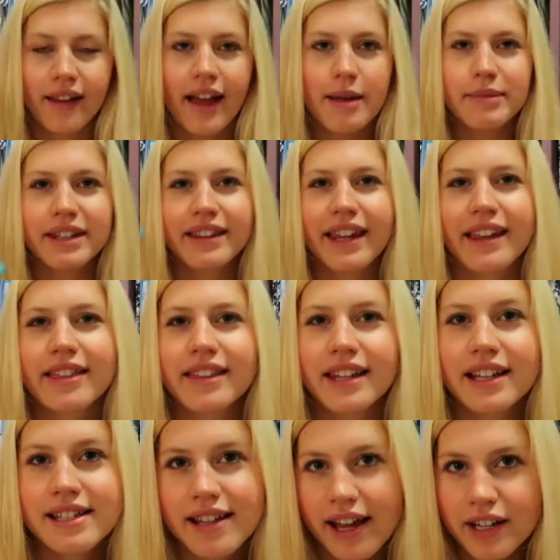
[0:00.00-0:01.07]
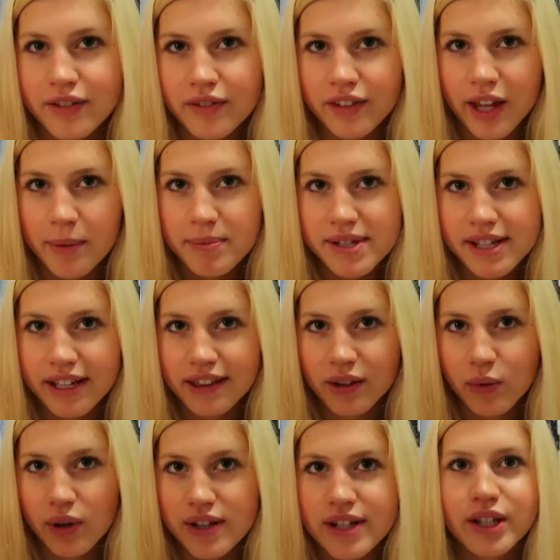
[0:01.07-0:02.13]
I mean like these kind of clips, like
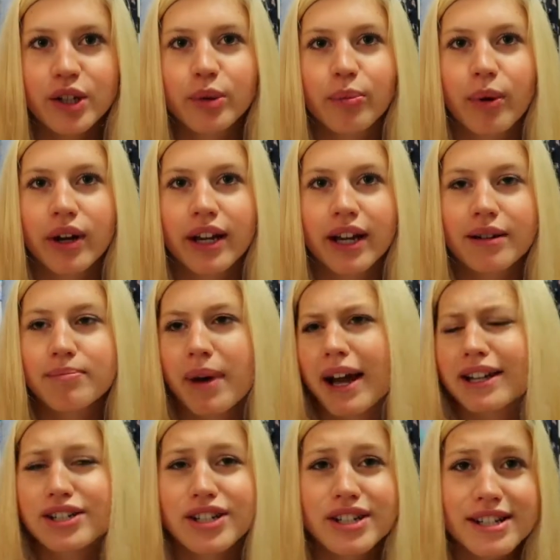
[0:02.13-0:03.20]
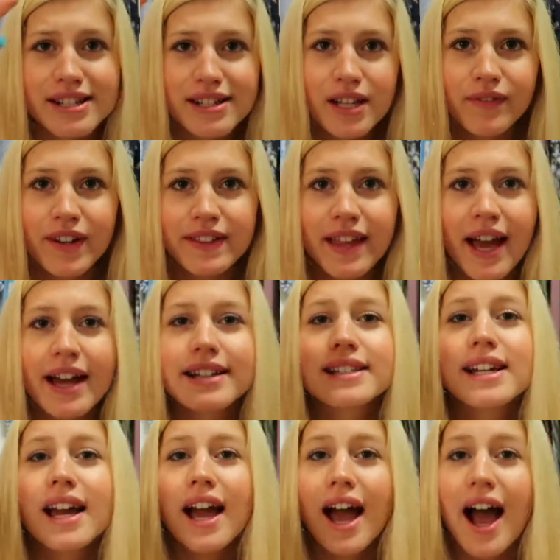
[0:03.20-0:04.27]
the ones that you put in binders and stuff like that.
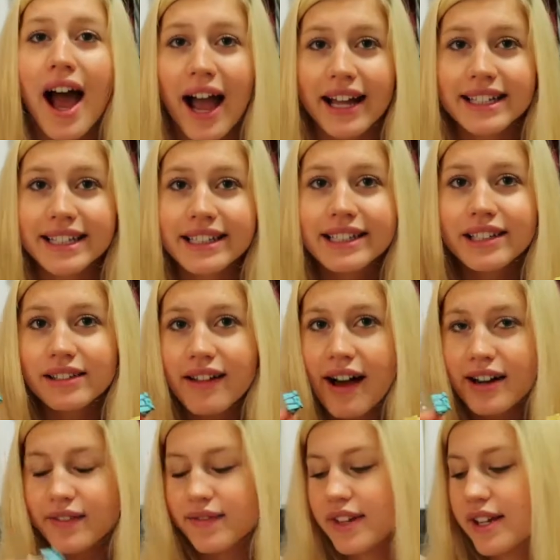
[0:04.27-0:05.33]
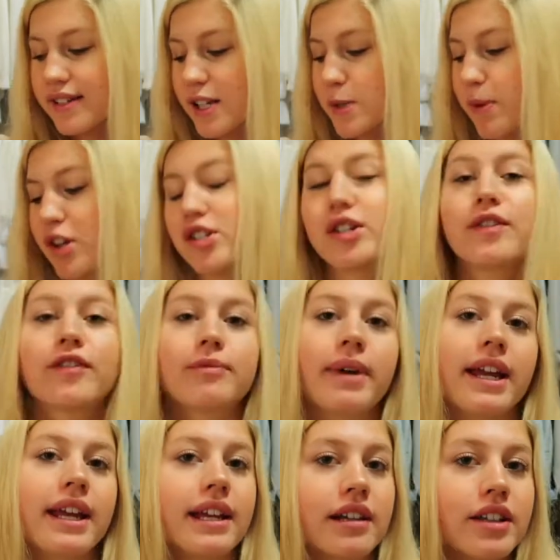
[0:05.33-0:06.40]
I needed a lot of these, especially for
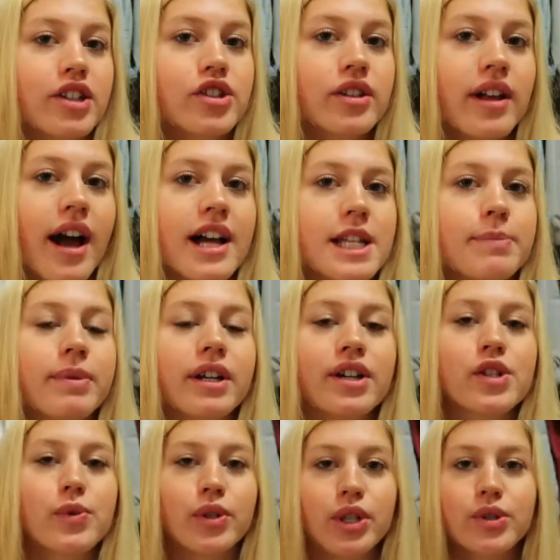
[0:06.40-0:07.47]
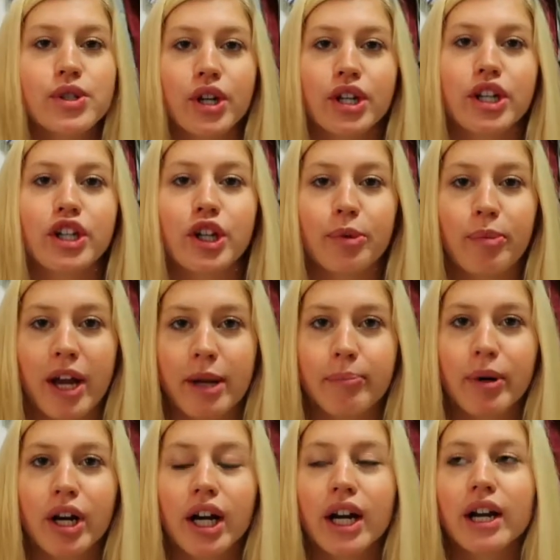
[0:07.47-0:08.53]
my English class, because when you turn in your
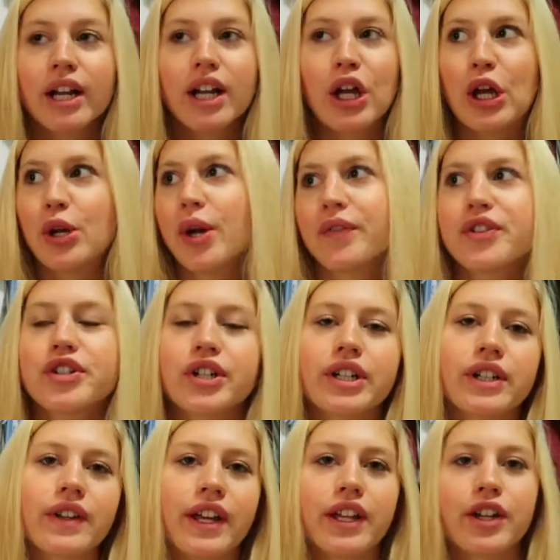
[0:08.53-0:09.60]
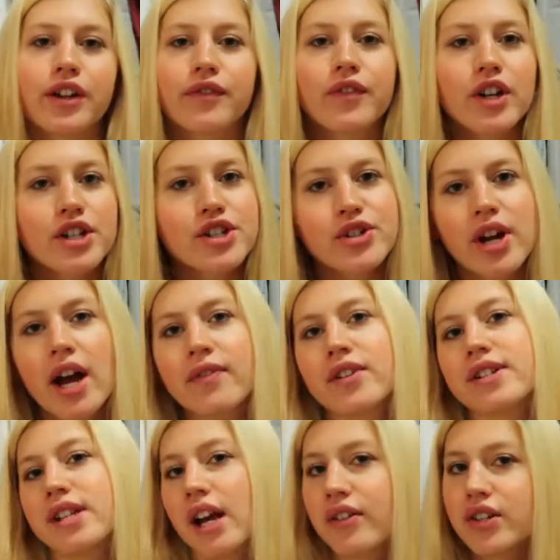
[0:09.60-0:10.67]
paper, you have to turn in like your first draft,
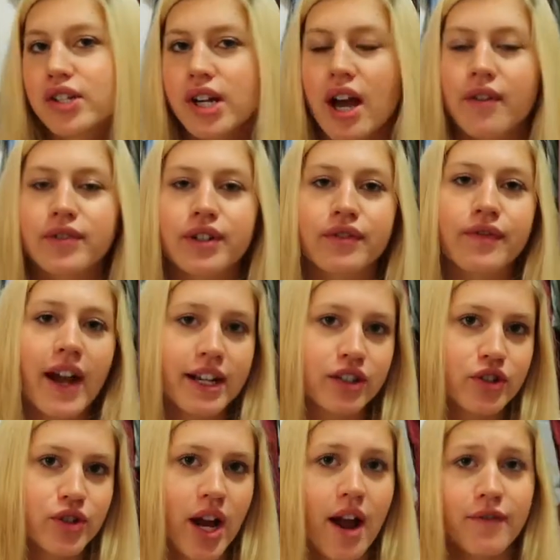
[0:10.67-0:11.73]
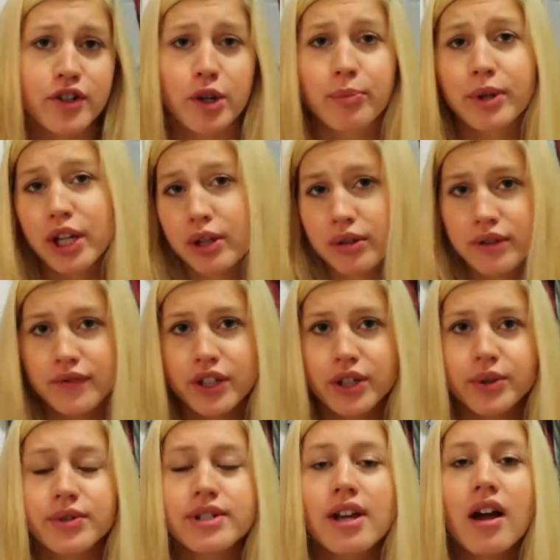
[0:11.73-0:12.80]
your second draft, your final draft, your peer
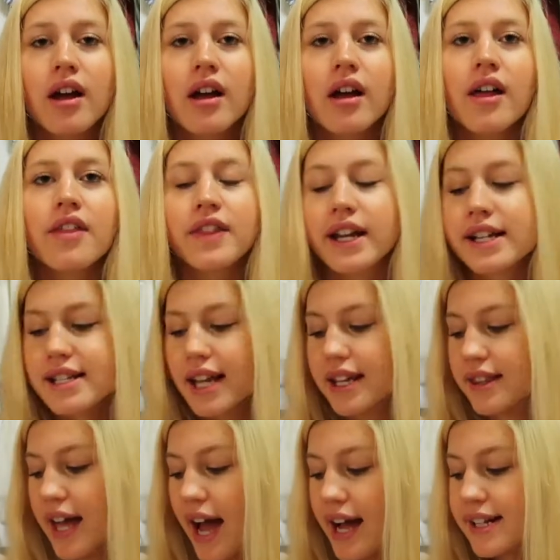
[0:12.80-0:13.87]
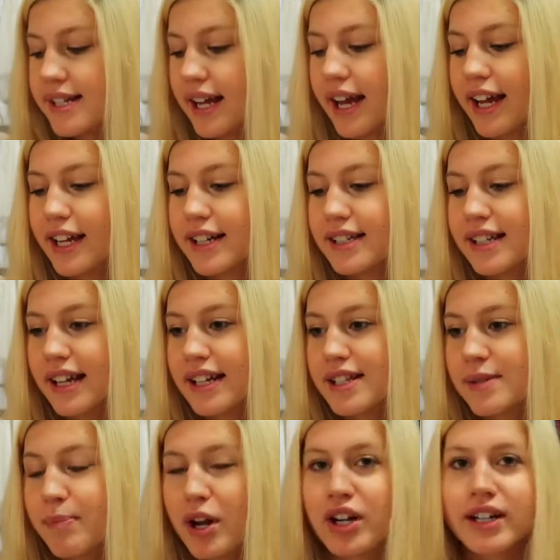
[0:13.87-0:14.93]
reviews, things like that, and
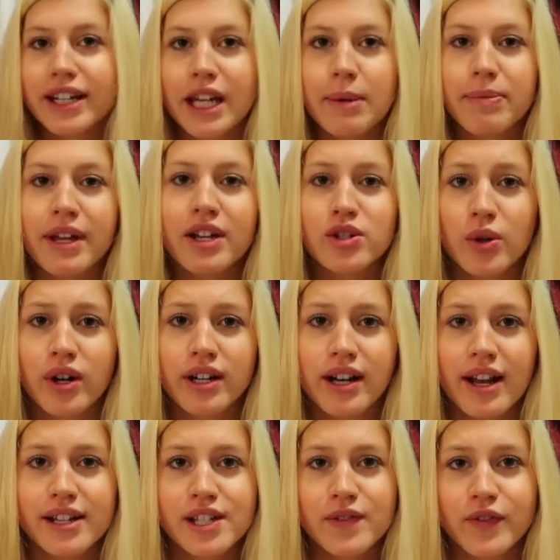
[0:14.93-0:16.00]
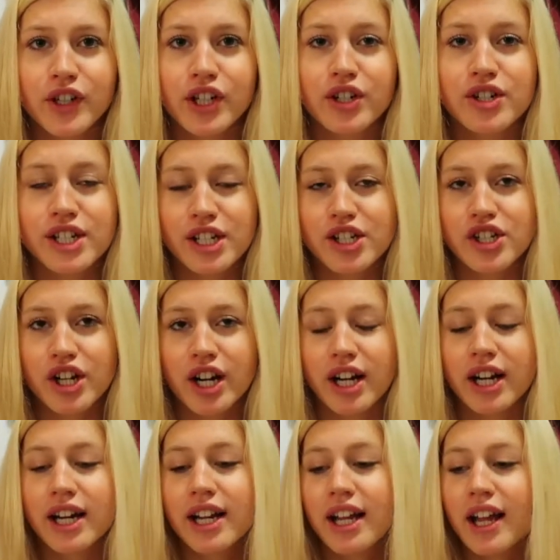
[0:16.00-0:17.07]
it's better to keep things organized for your
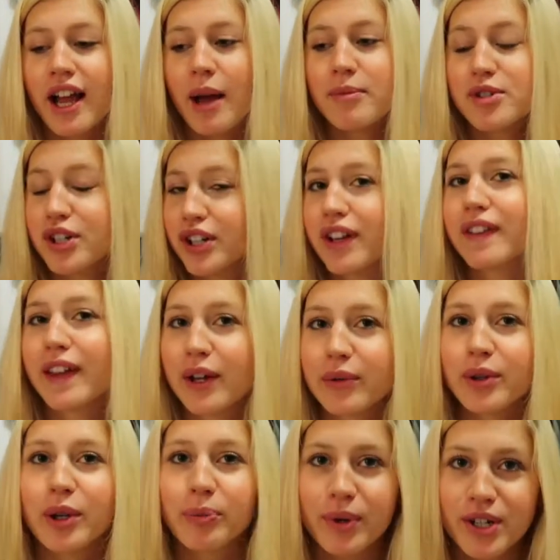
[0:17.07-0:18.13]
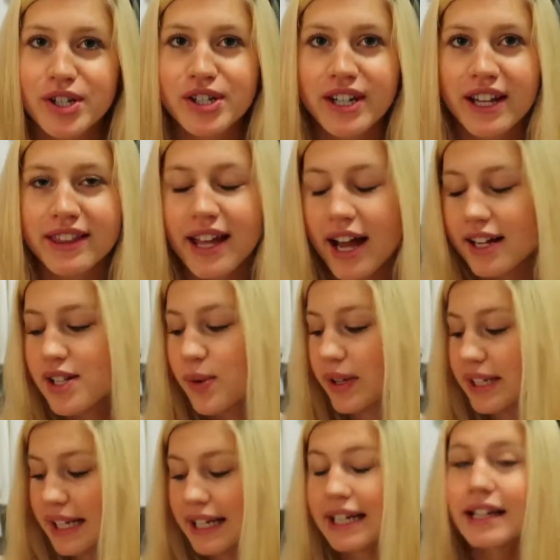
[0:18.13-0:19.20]
teacher. I'm sure that they will appreciate that, so I
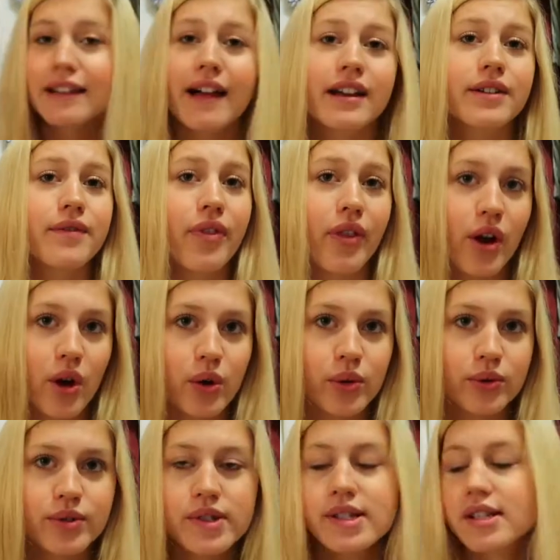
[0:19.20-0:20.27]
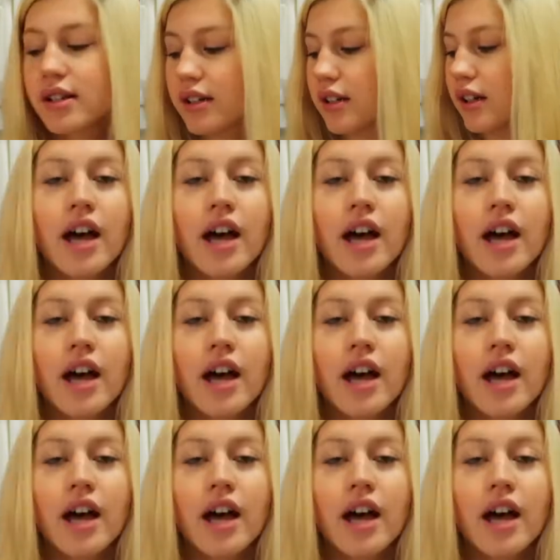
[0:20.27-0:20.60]
needed a lot of those.